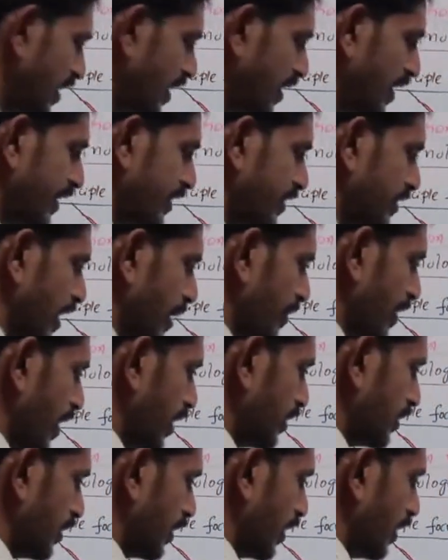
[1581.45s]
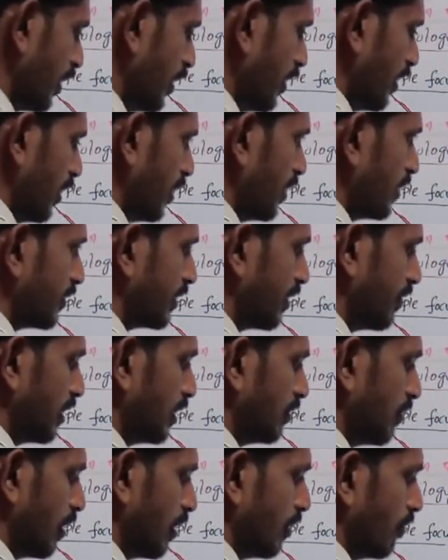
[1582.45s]
year, next terminology,
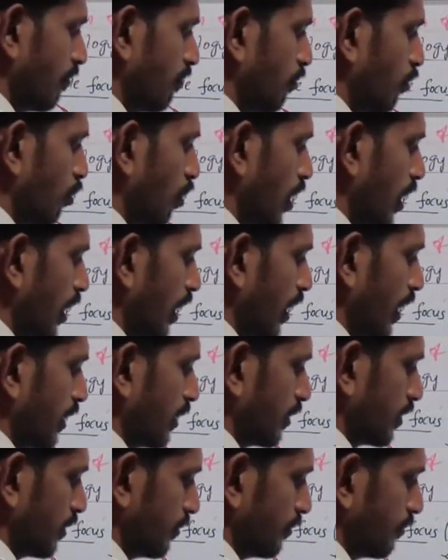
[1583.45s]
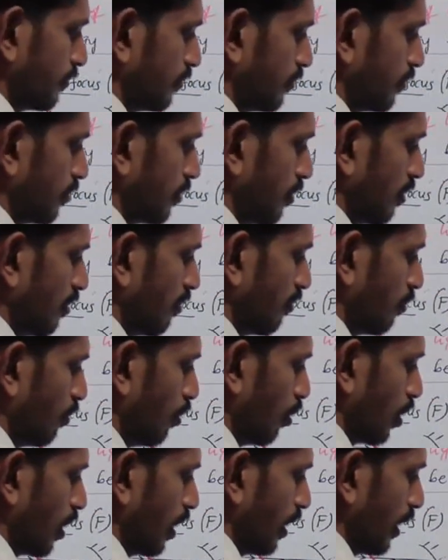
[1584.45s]
seventh one, focal length.
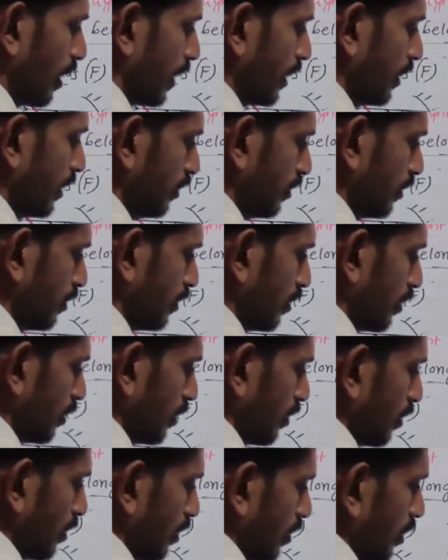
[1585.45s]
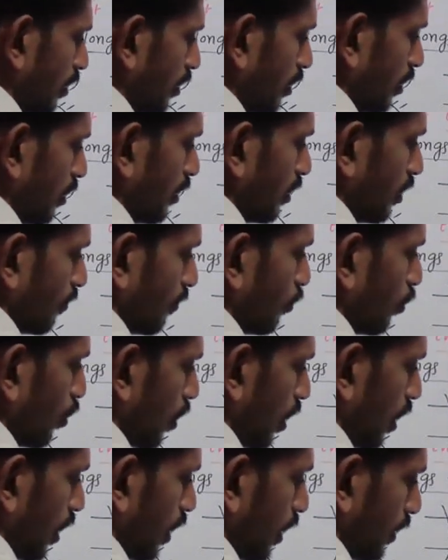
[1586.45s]
Focal length,
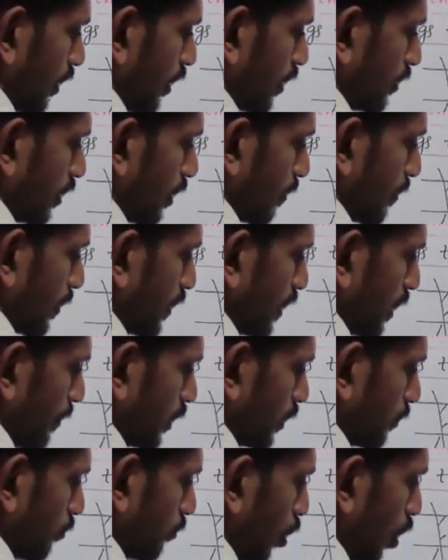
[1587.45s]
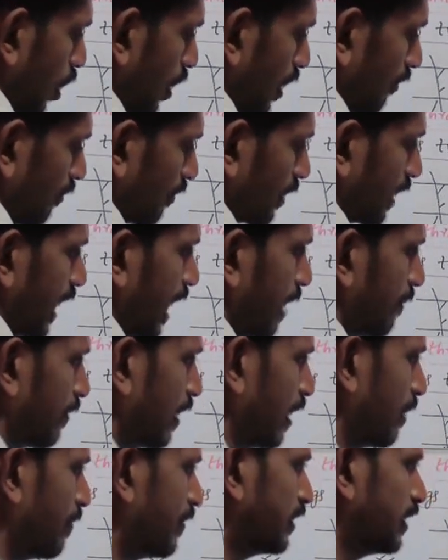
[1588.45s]
focal length that is represented by small f.
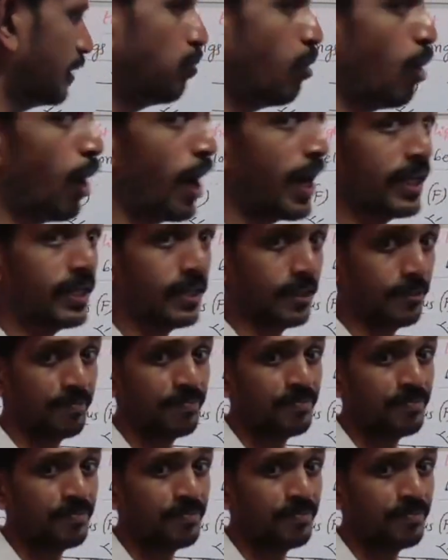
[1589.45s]
Capital F is the point.